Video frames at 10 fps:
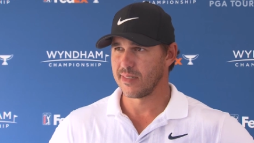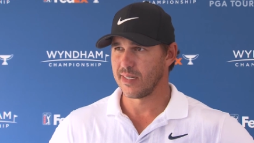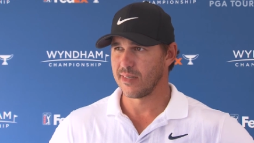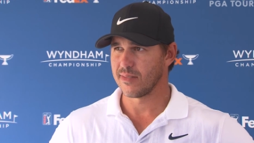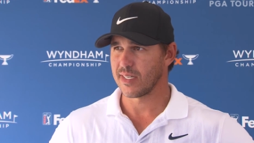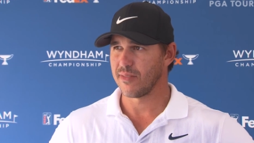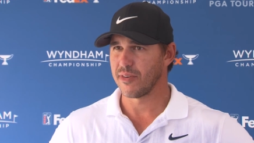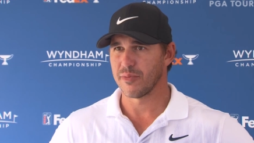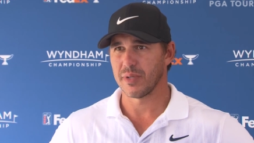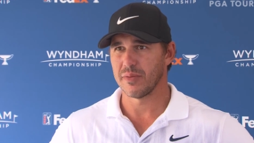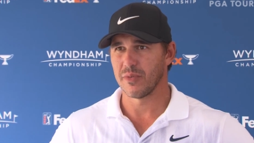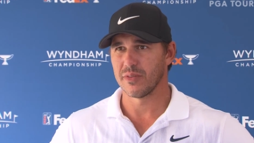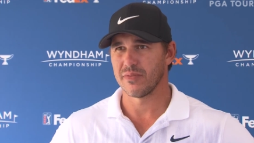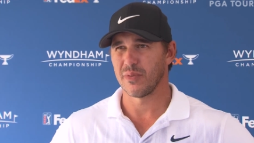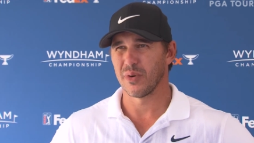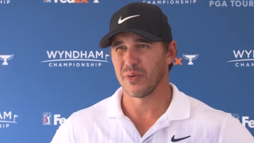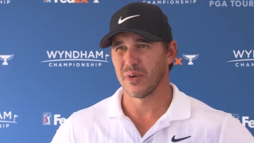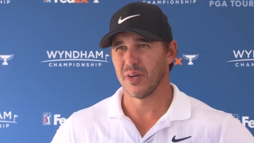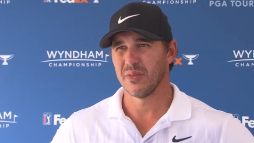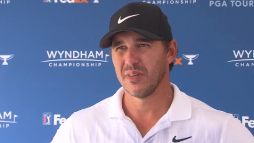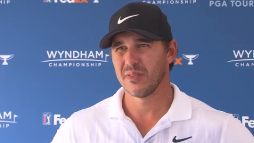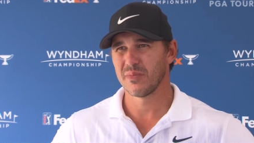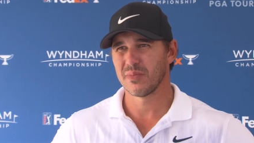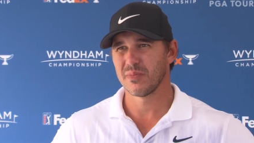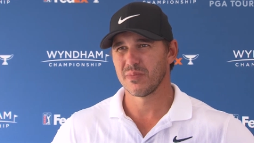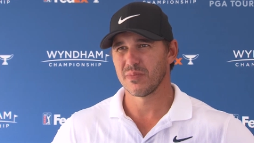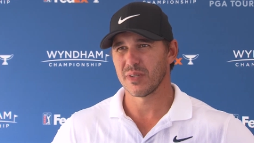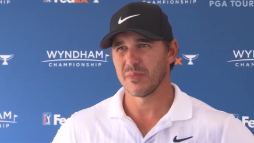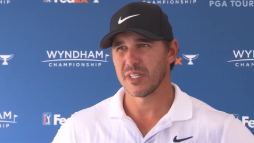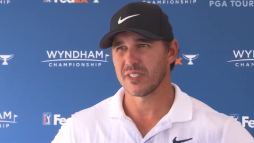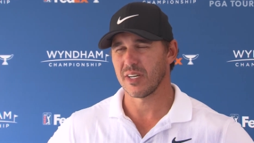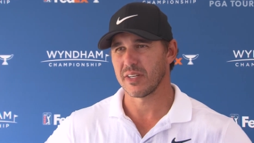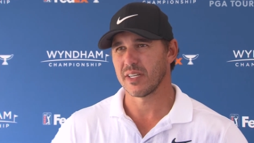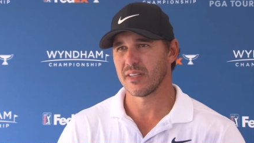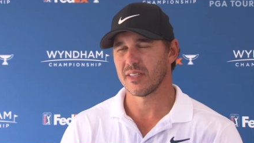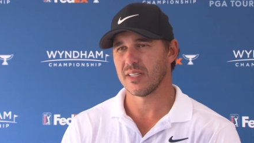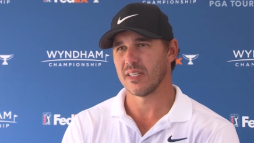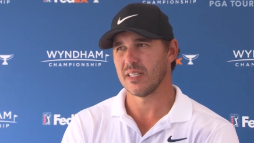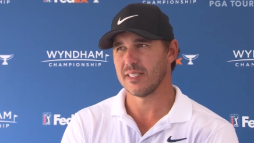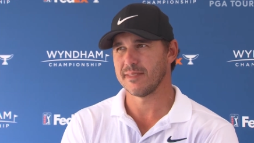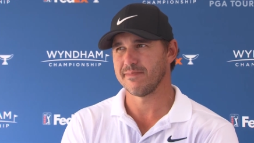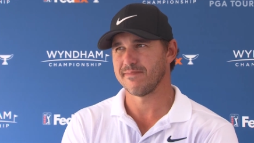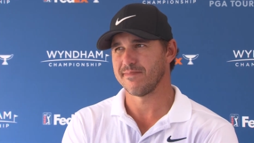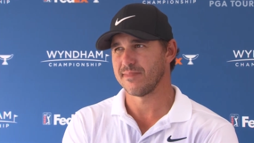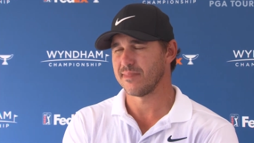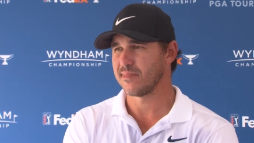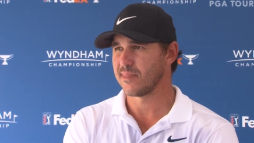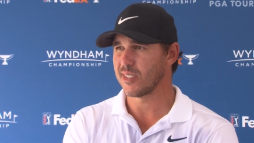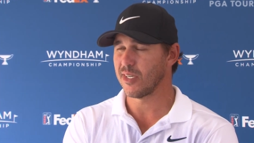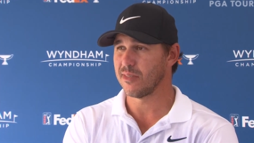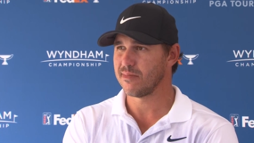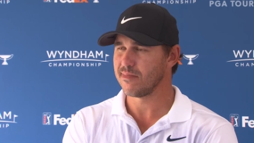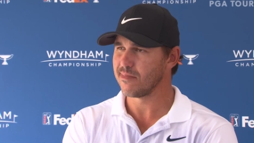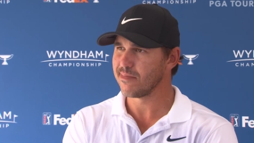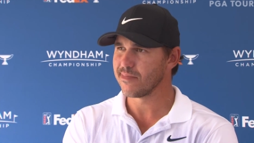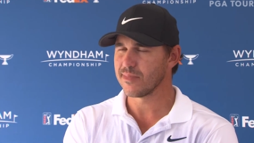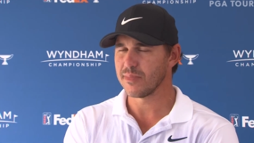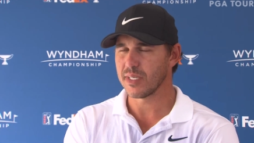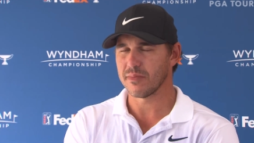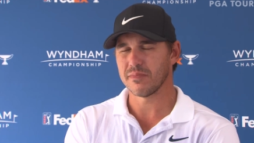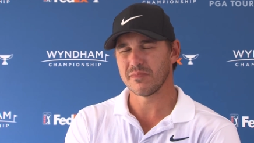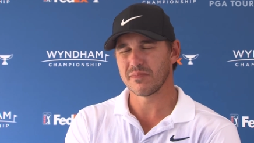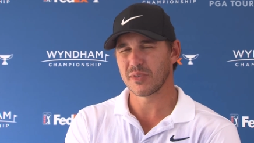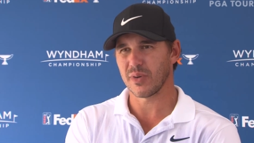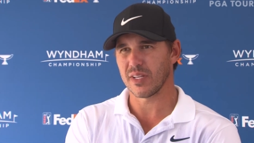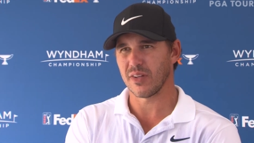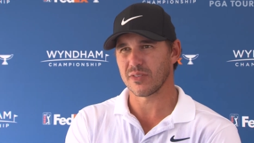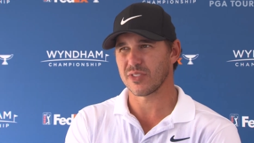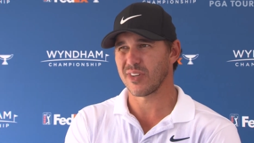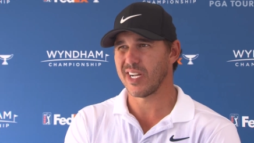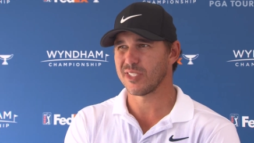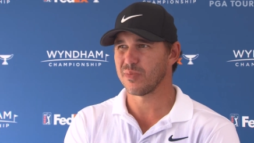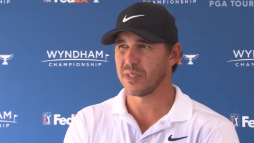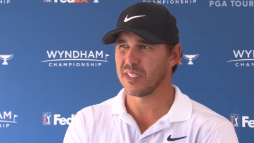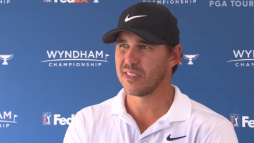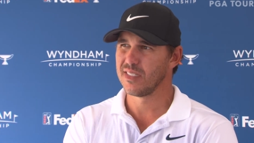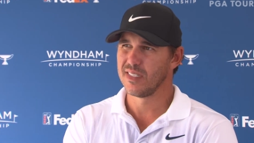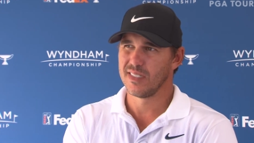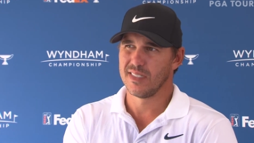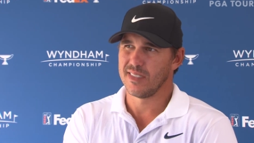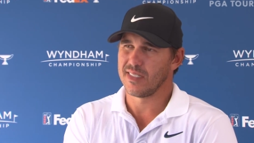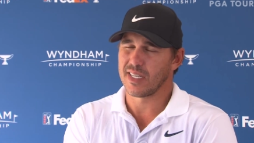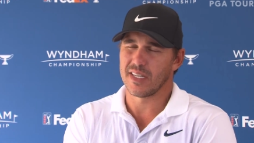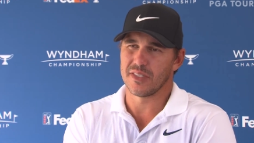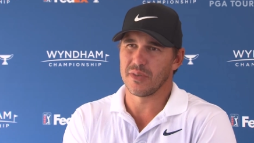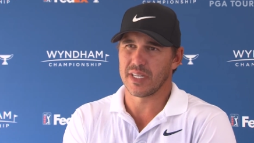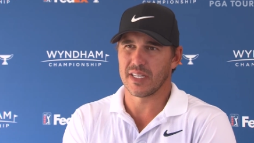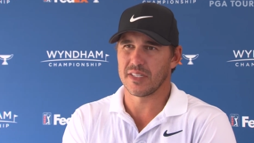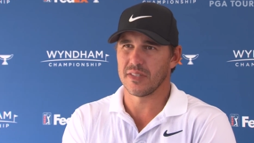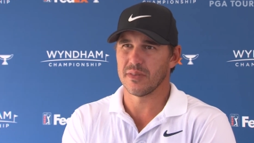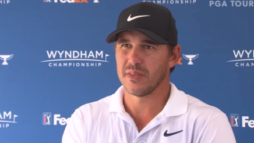I don't think I've ever played more than four in a row, pretty much out here. So, it'll be quite a long stretch, but I got to do what I got to do.